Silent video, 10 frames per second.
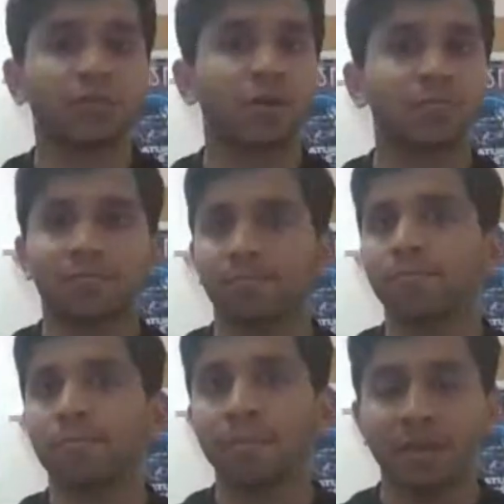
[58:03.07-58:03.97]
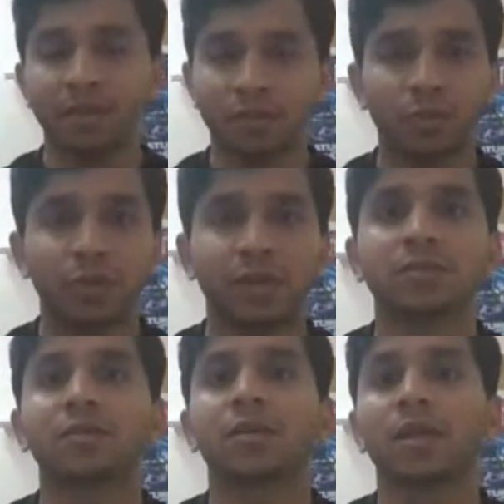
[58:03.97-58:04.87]
from many
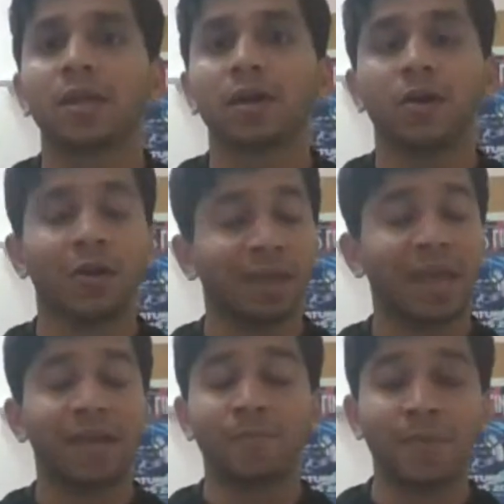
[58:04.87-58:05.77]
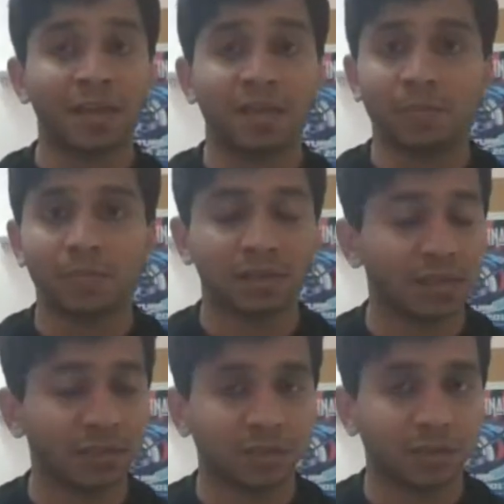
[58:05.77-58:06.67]
students or like many emails
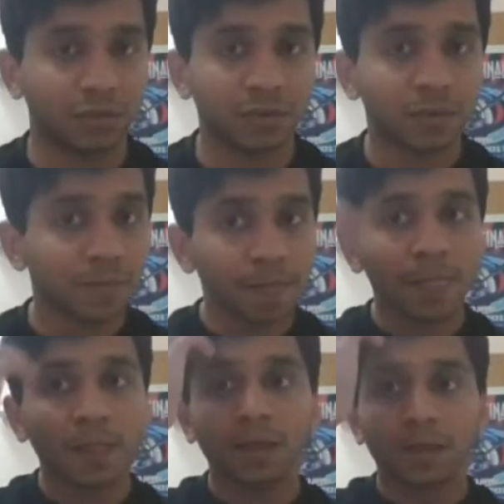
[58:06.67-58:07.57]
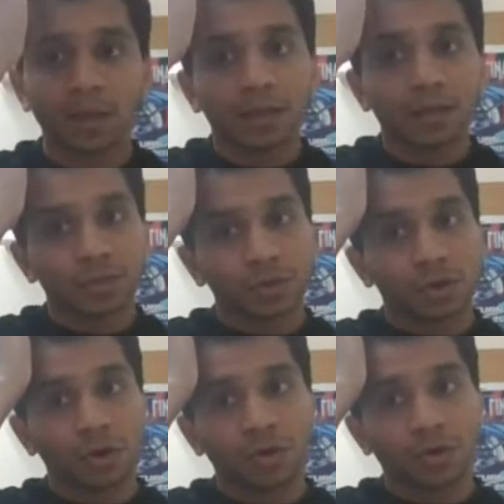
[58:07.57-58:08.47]
in general so
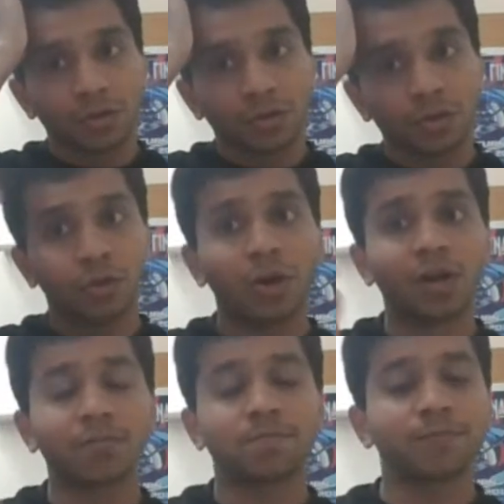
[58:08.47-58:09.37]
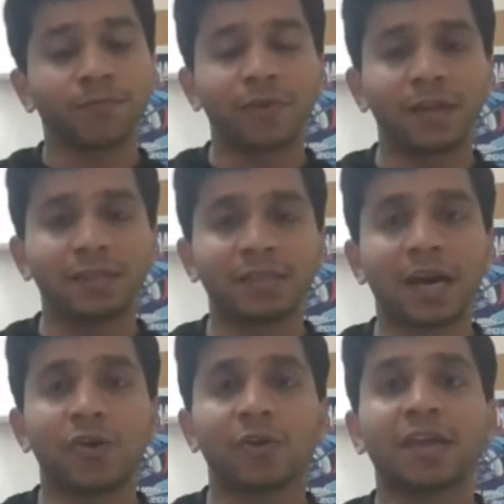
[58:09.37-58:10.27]
so do not feel down
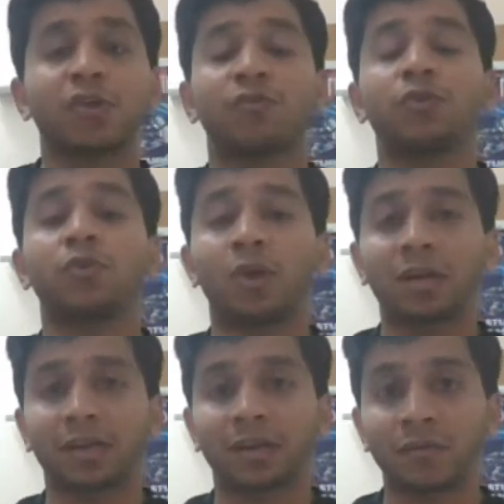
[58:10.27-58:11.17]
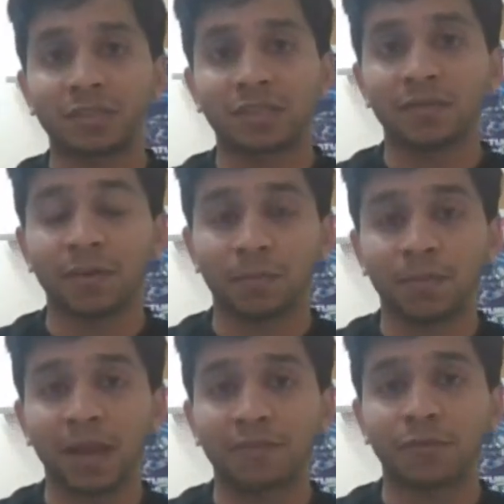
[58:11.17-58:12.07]
like you know if you do not receive a
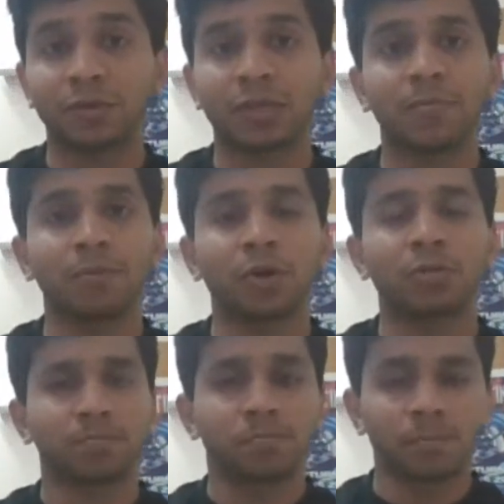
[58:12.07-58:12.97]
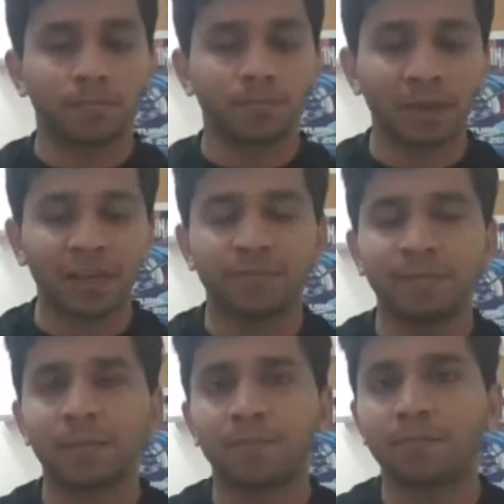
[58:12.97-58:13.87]
reply for them because believe me
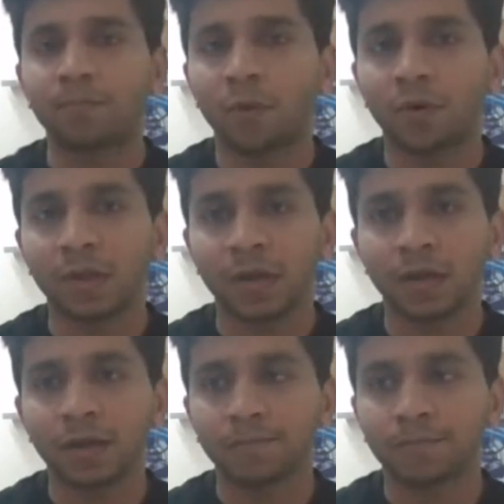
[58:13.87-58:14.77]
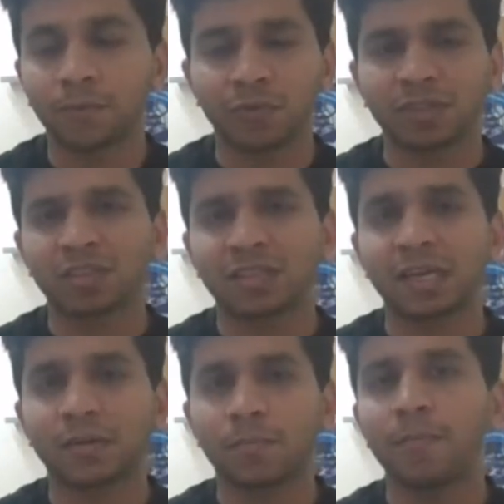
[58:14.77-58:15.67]
uh, professors
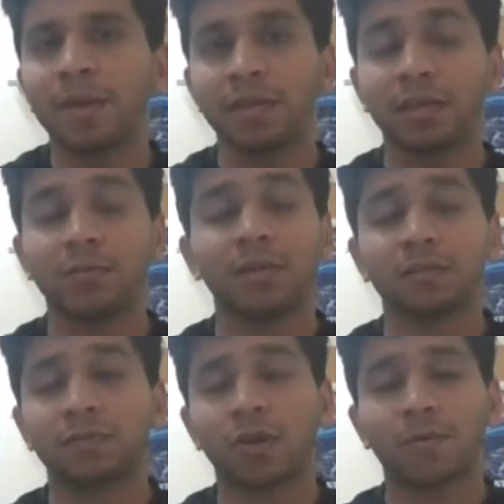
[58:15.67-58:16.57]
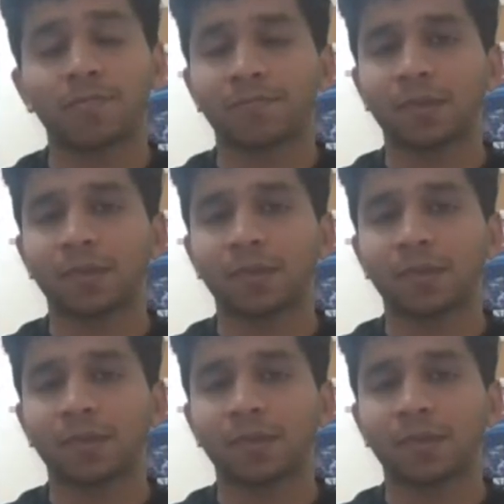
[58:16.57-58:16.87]
get many emails from